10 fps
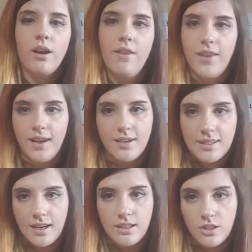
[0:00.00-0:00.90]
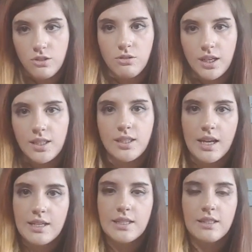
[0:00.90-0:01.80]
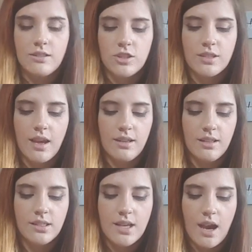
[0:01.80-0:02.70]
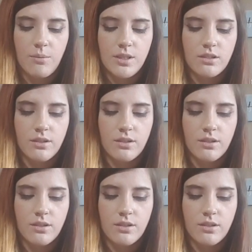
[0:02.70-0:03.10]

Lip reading: and then I decided to do this, and it just kind of needed to happen.